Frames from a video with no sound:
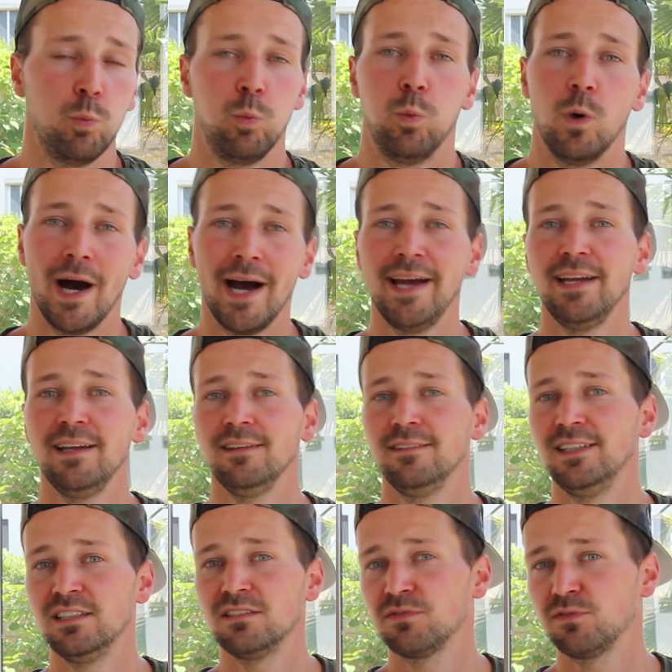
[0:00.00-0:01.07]
why
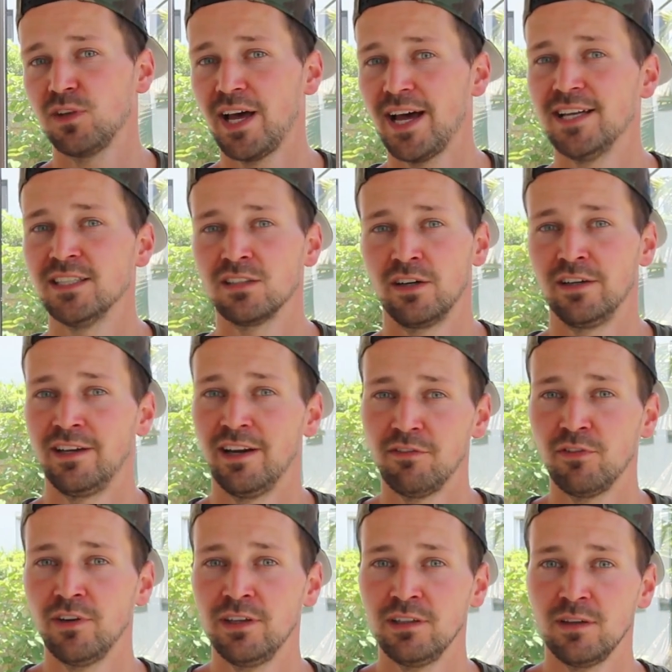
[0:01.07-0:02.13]
these flies are
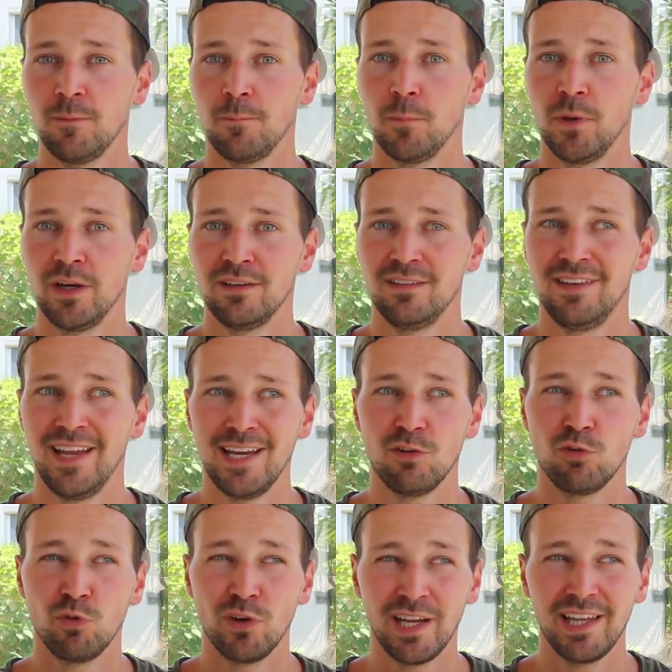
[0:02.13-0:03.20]
different, but they
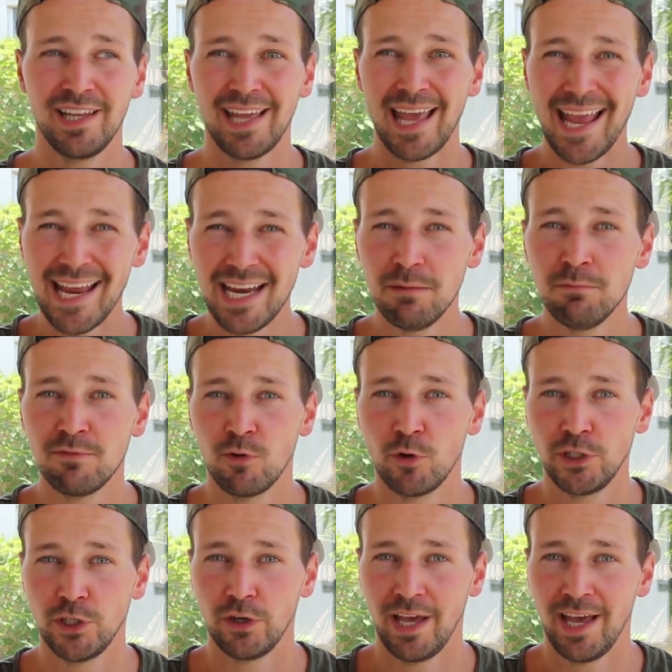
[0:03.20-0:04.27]
really aim for
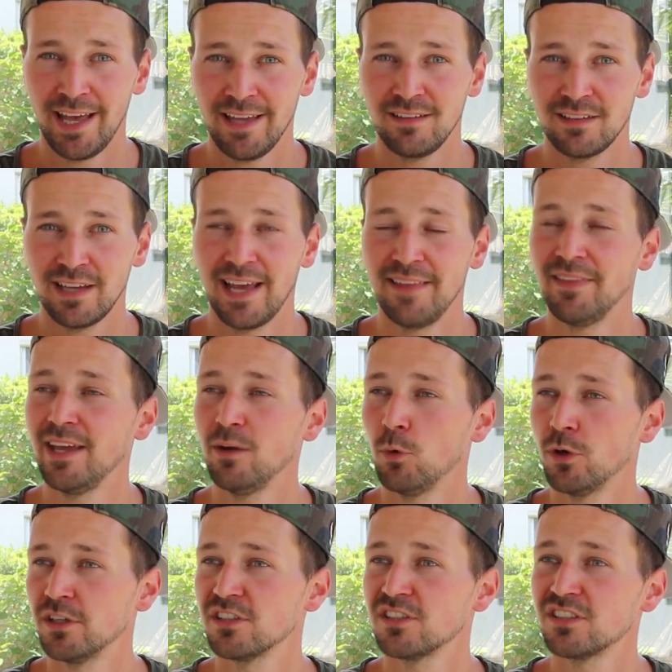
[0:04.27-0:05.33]
your head and they
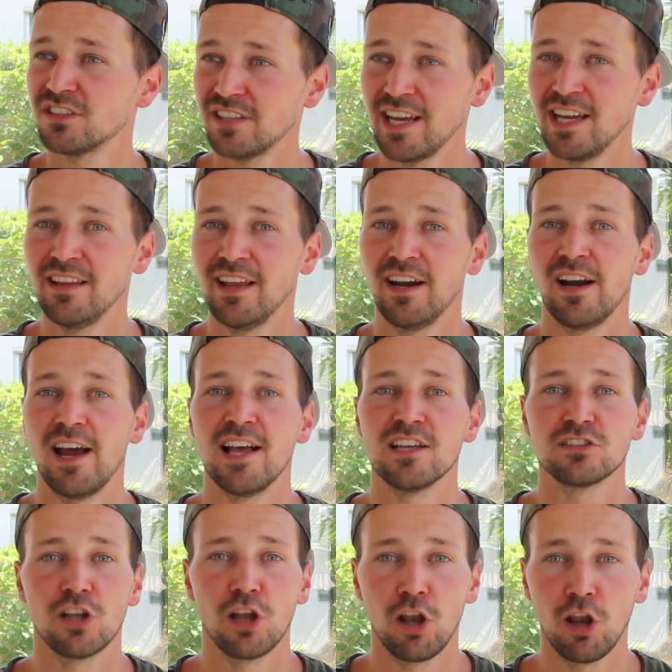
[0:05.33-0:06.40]
want to stay there
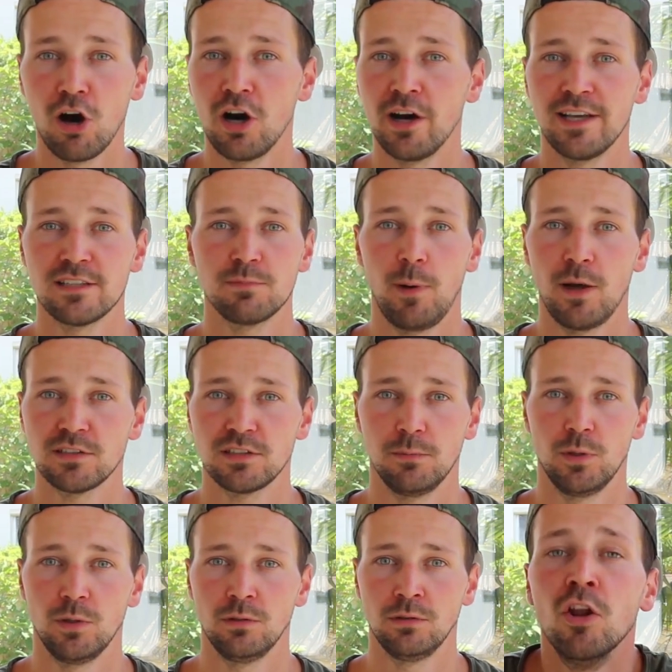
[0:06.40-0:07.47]
as long as
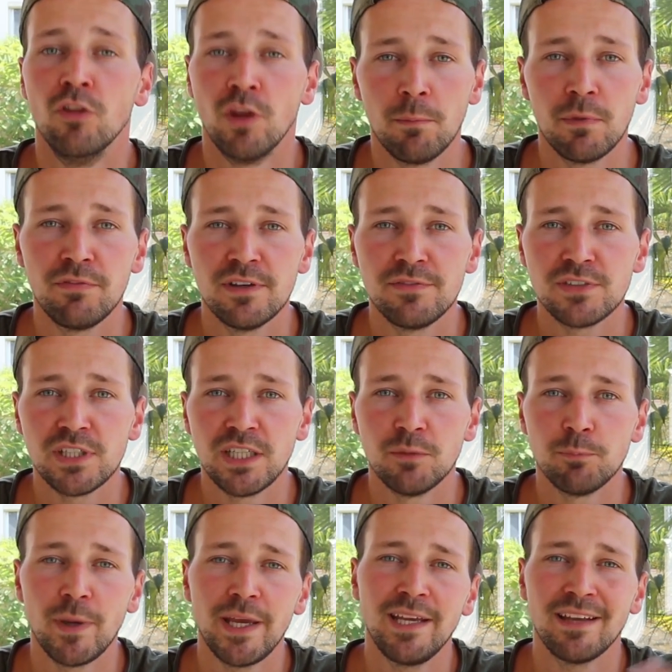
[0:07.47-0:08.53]
possible. Number
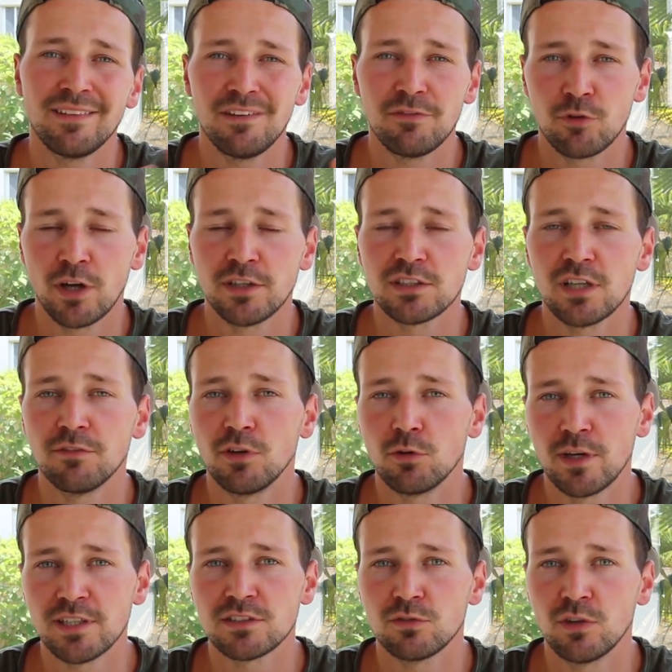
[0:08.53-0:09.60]
15, paying at the front of the
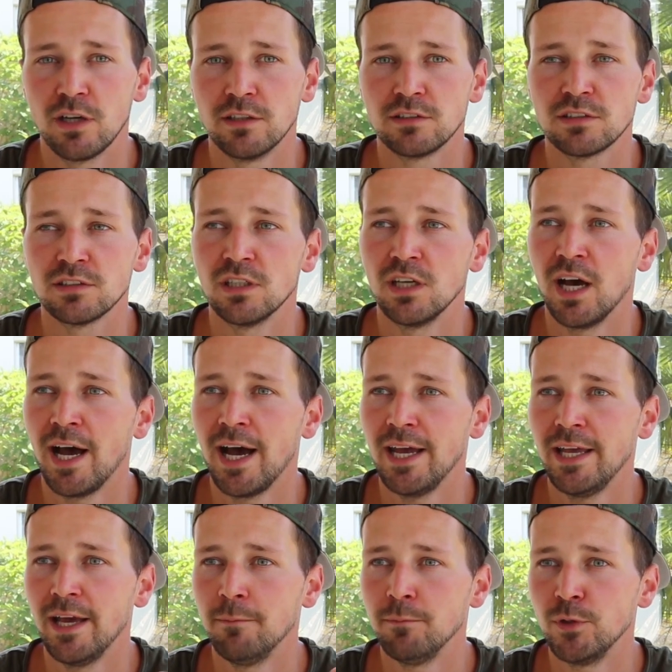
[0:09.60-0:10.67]
restaurant. I
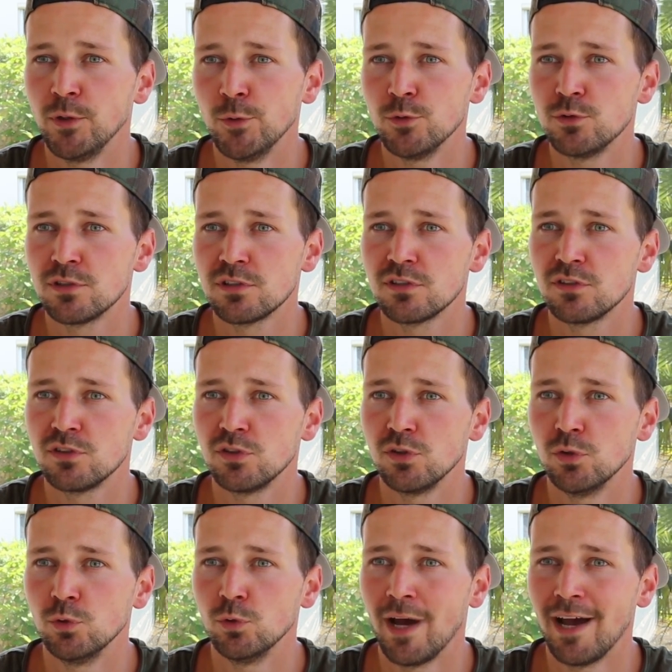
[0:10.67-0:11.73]
am used
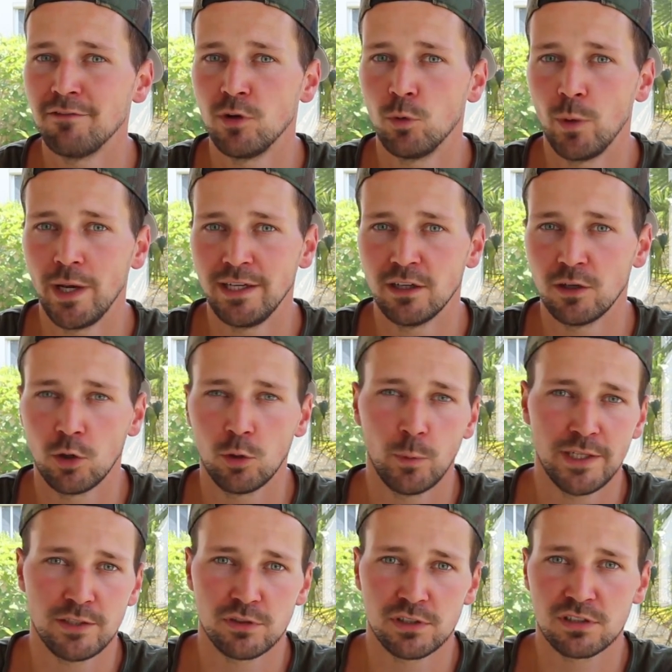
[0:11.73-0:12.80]
to have the waiter or
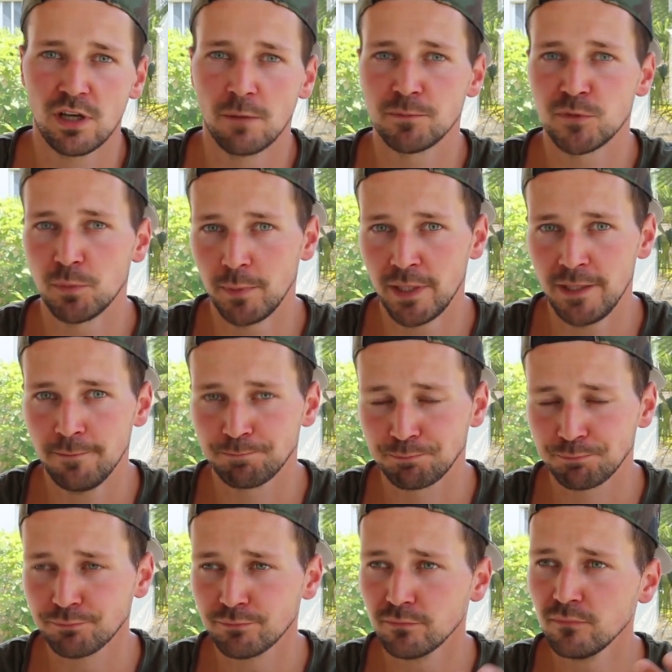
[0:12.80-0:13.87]
waitress come to
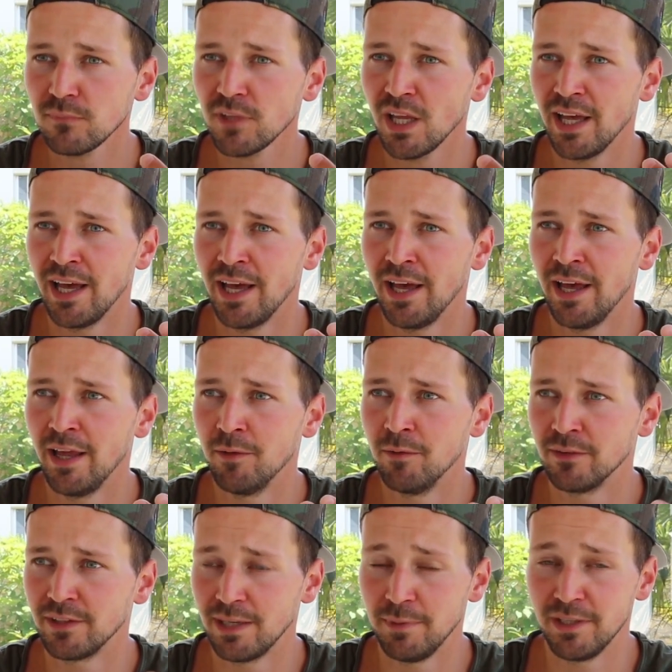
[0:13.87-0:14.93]
me
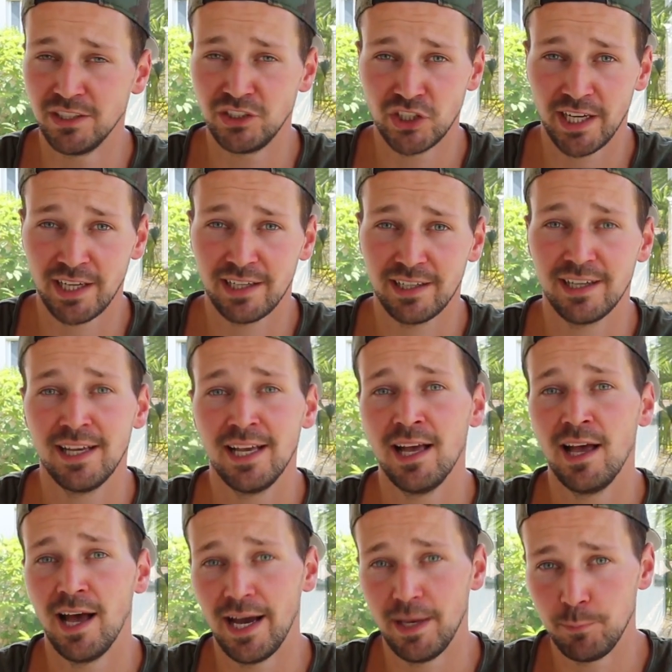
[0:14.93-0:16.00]
and give me the check.
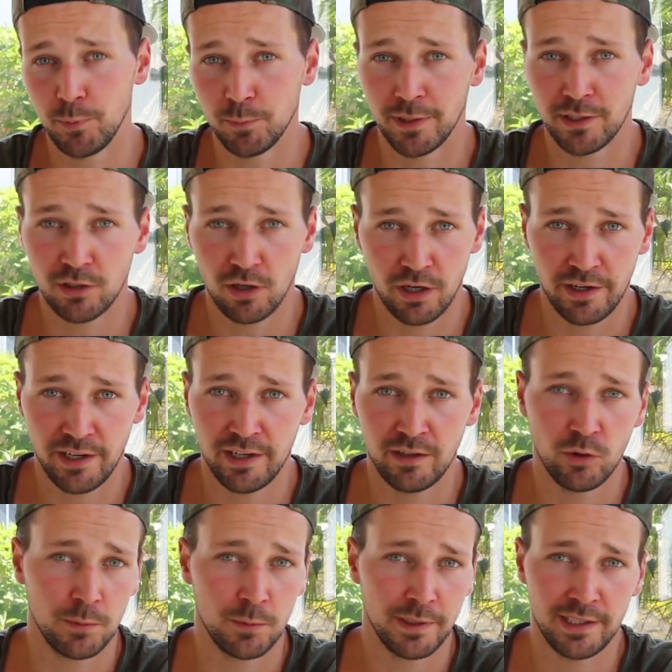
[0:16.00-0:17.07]
I put my card in
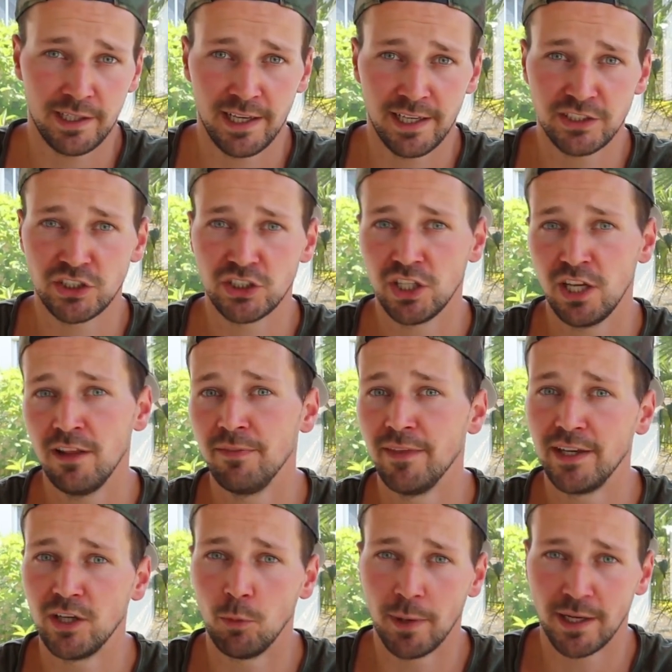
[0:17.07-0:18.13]
or my cash, they
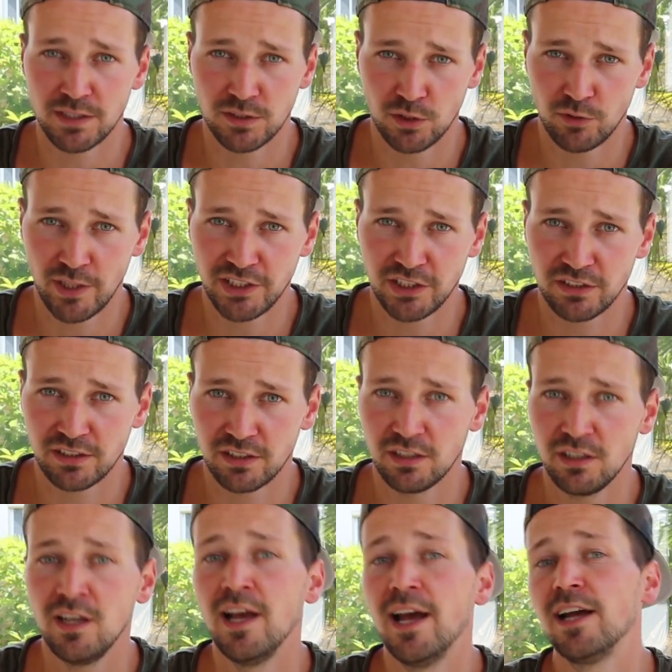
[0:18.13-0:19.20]
go back to the register
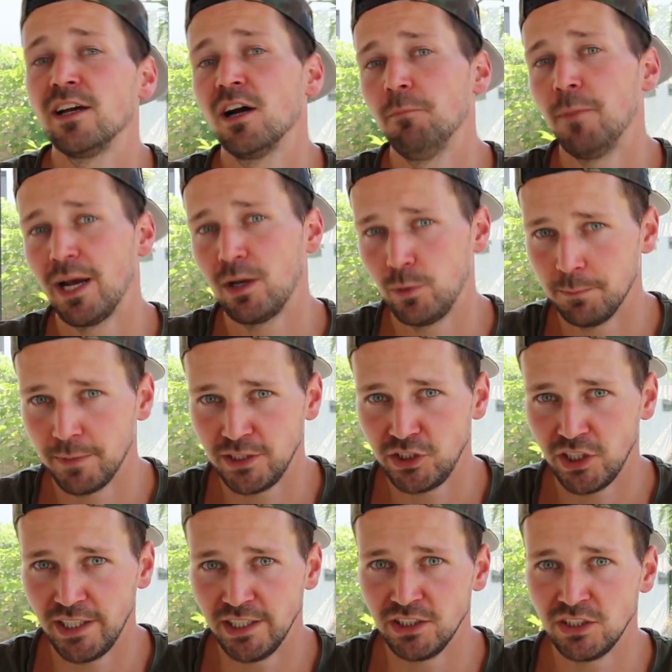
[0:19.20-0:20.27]
and come back with my
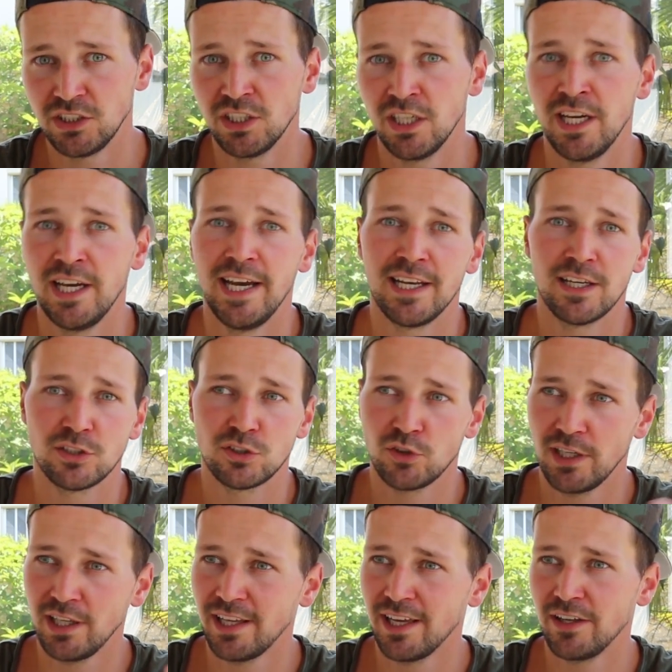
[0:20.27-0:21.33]
change. In
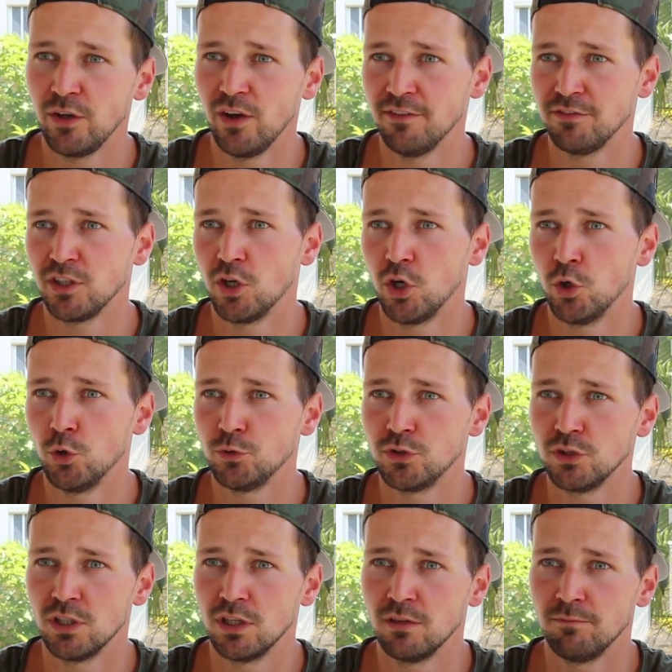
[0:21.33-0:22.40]
Australia, you have to go
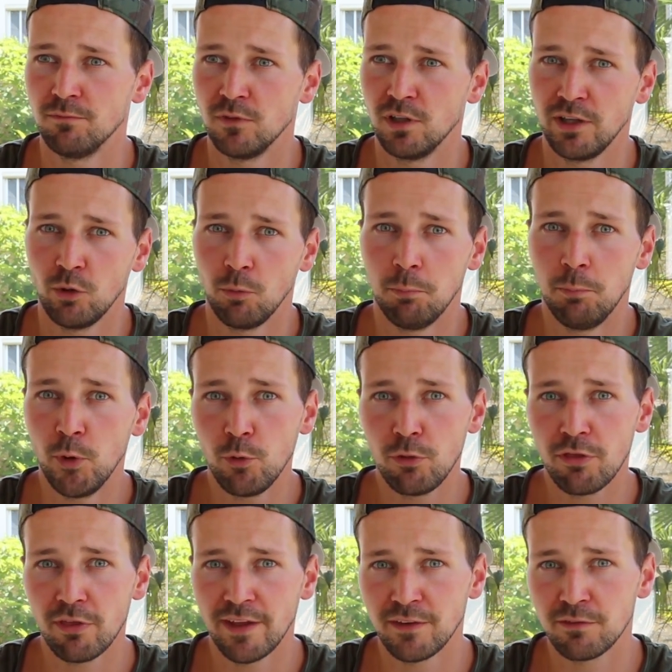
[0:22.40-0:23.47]
to the little
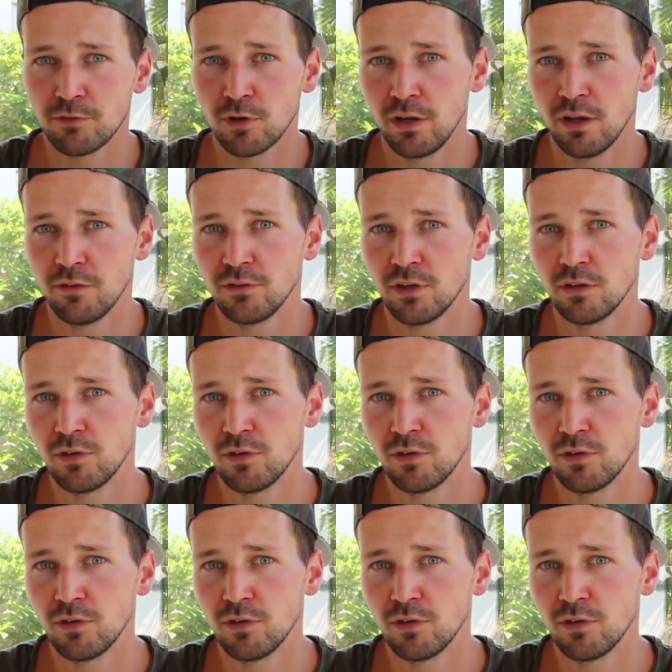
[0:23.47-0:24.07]
booth at the front of the